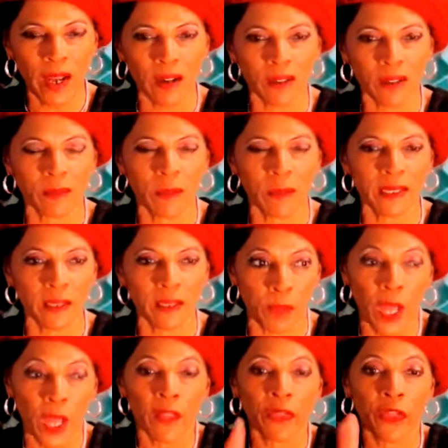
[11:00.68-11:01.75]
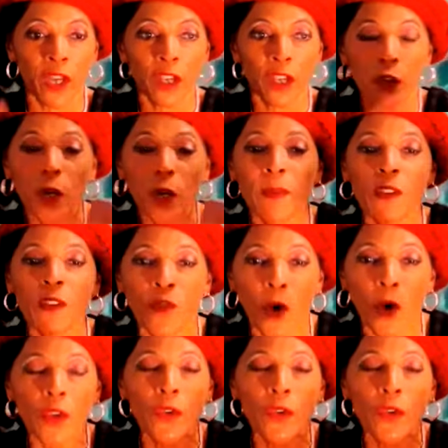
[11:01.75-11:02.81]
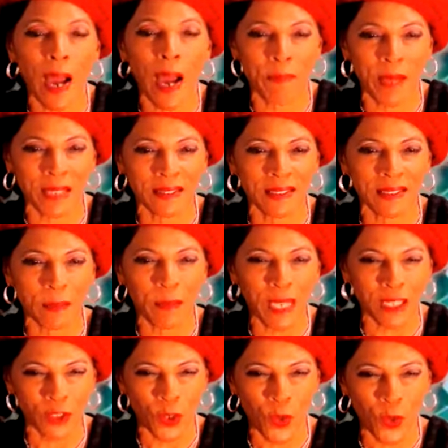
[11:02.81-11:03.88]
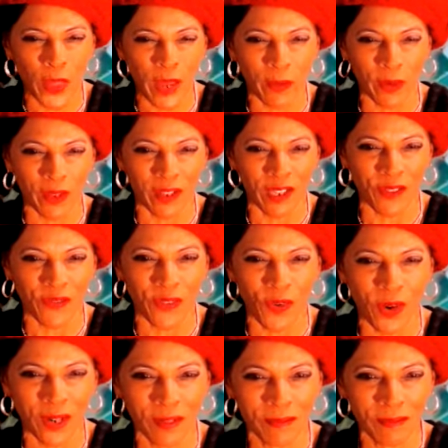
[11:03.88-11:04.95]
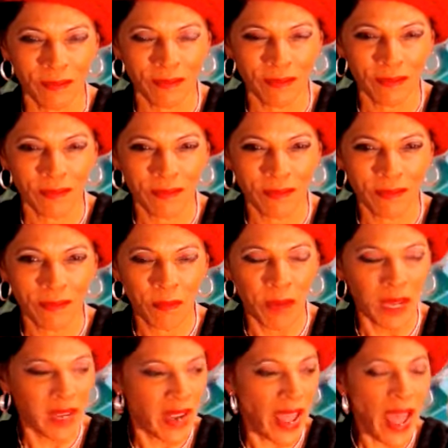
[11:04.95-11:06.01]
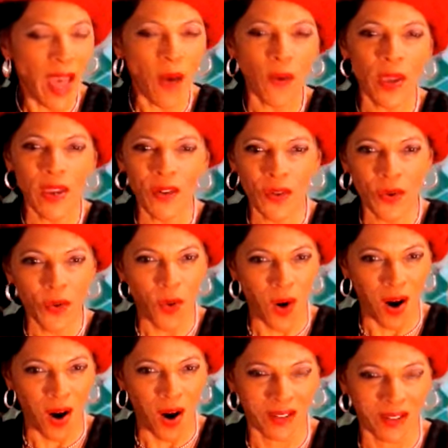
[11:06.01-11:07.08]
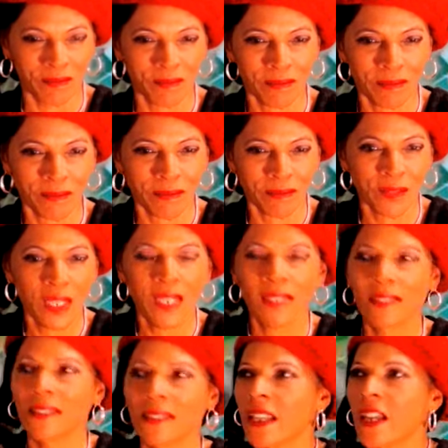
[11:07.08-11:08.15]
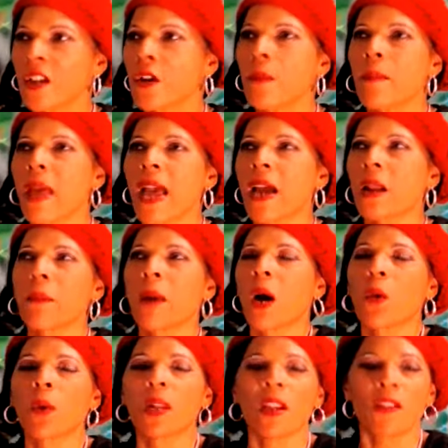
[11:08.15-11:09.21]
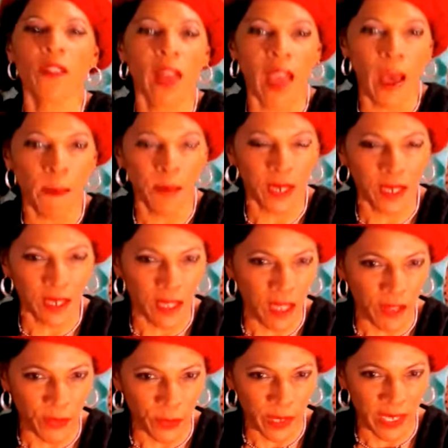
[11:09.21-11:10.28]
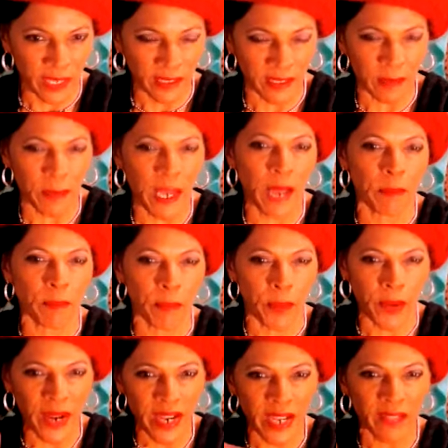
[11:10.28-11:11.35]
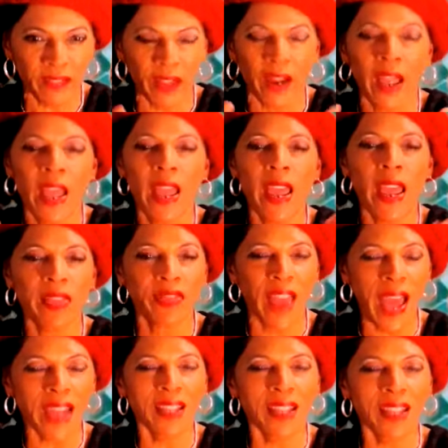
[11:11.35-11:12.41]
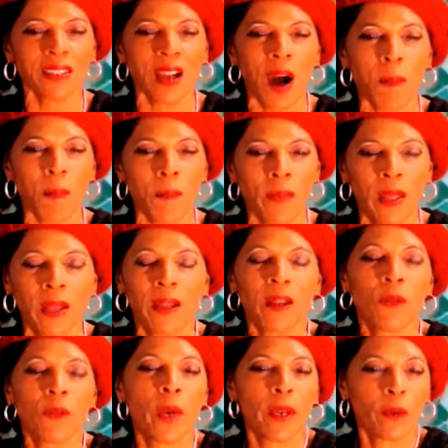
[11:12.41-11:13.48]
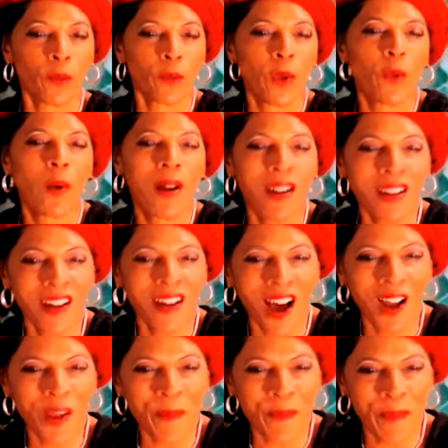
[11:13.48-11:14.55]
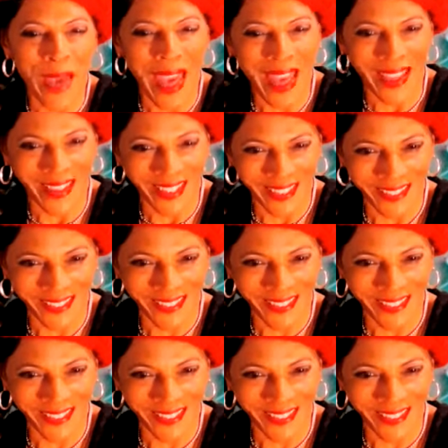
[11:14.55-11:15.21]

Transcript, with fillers: else messed up, the you before you got messed up is who they were looking for. But now here you are, still mad about whatever happened in other relationship and bring it there. that is called, we, we want to call it baggage,